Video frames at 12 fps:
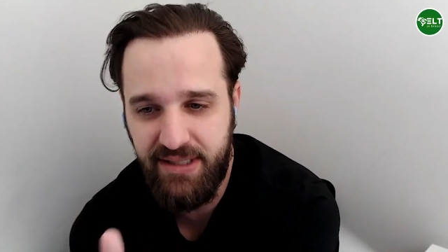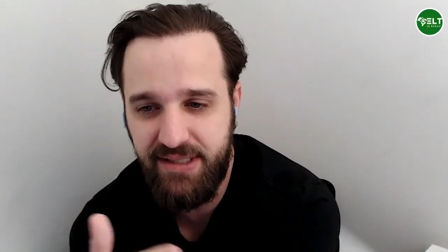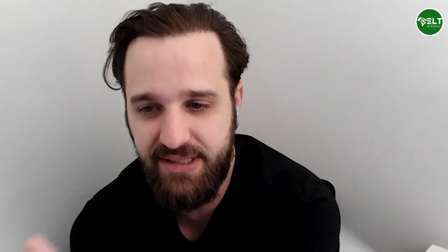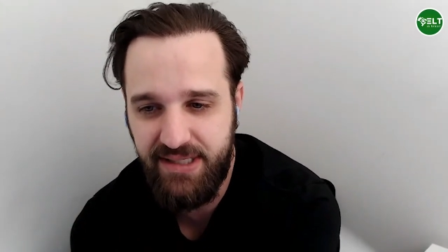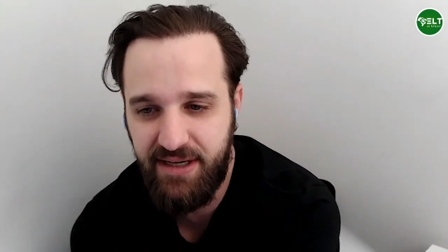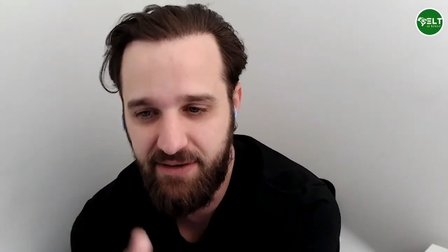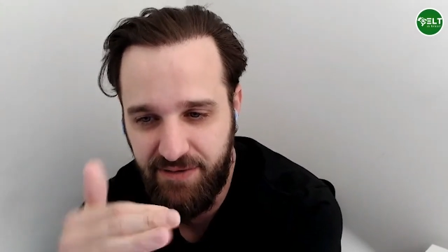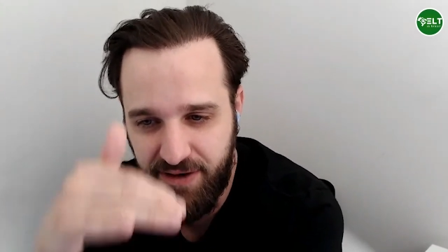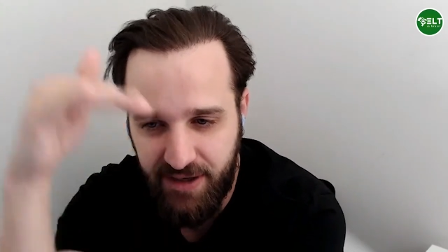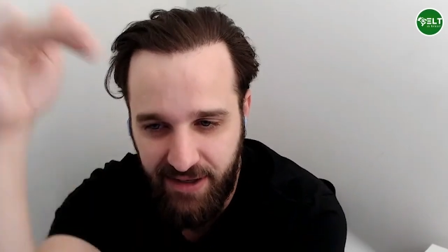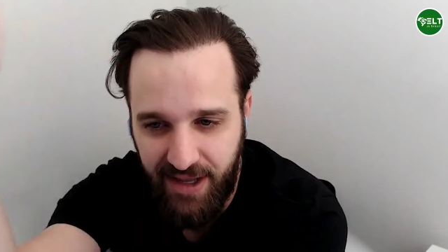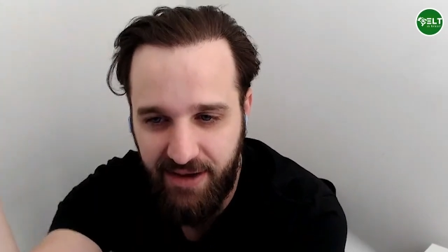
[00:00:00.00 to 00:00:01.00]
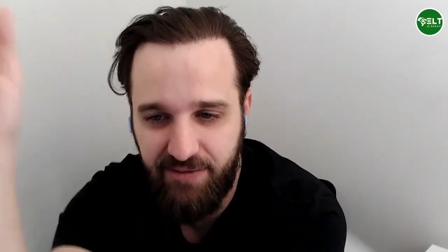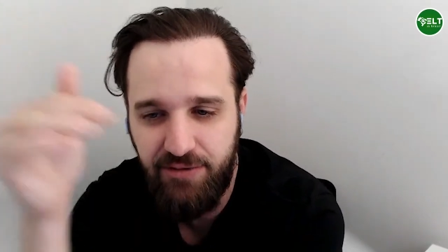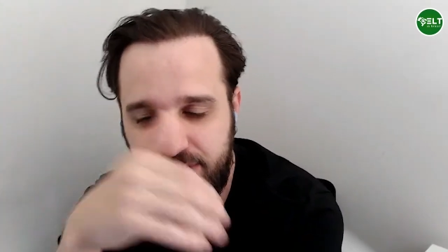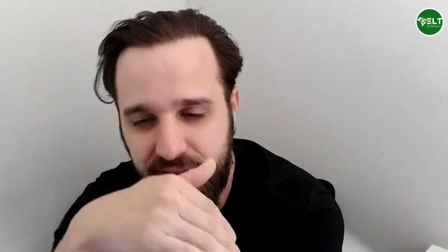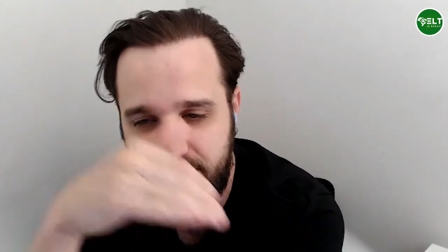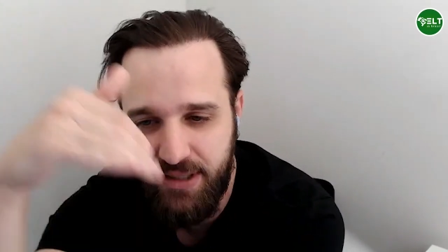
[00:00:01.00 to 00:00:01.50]
in the CFR
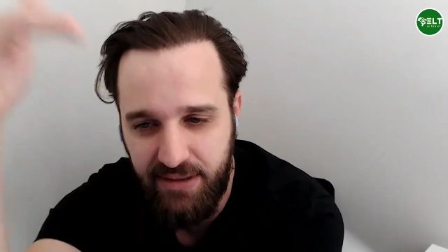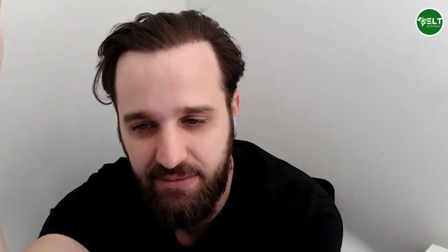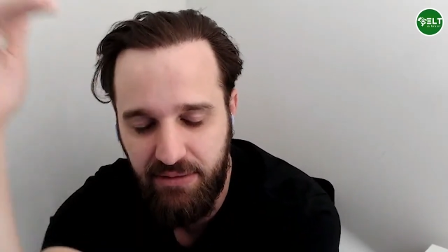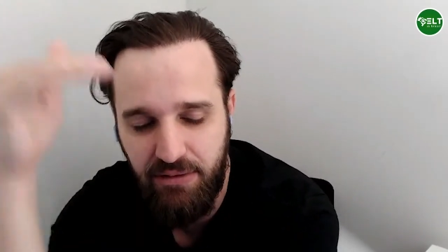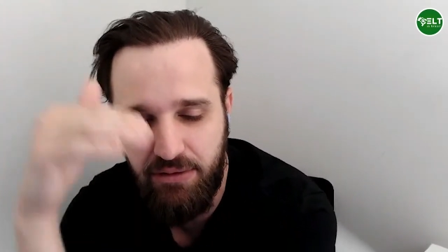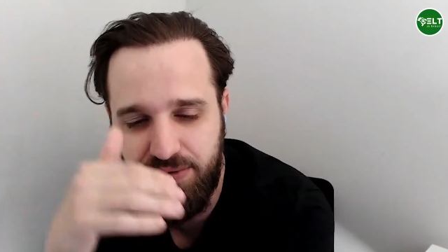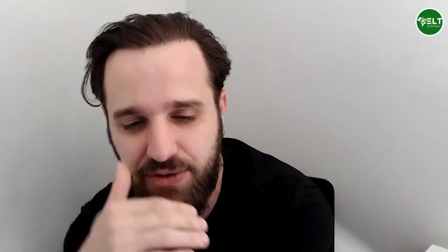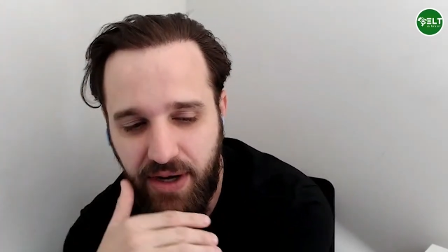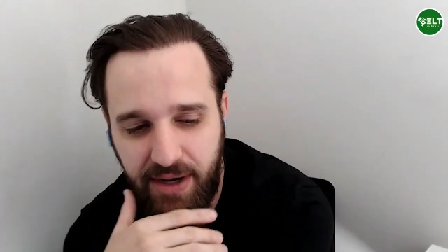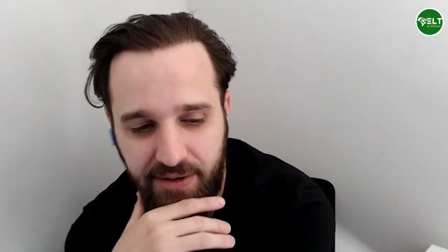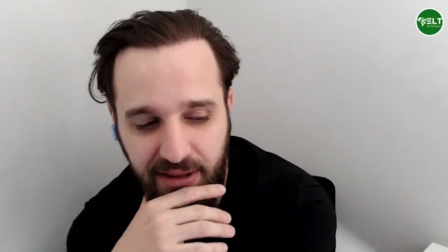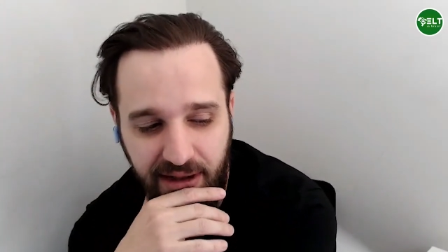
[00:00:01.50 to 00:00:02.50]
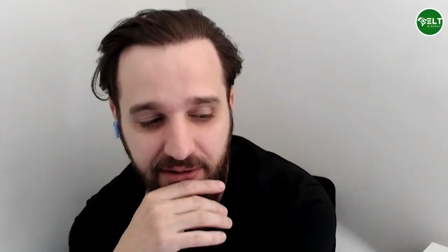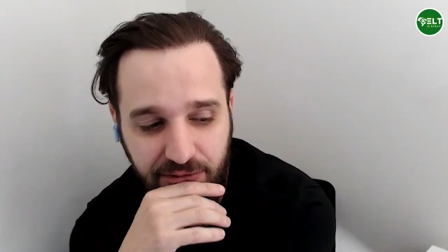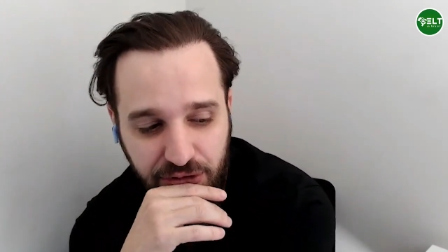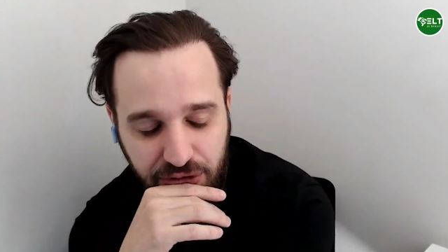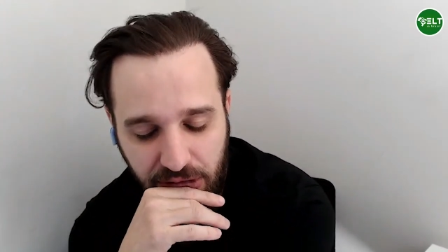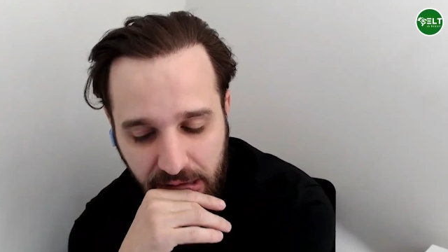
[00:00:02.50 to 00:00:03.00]
levels and they go to higher
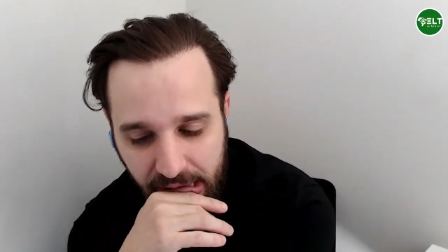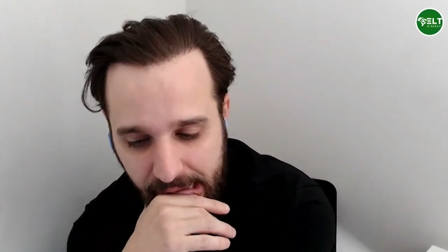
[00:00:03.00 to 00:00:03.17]
levels,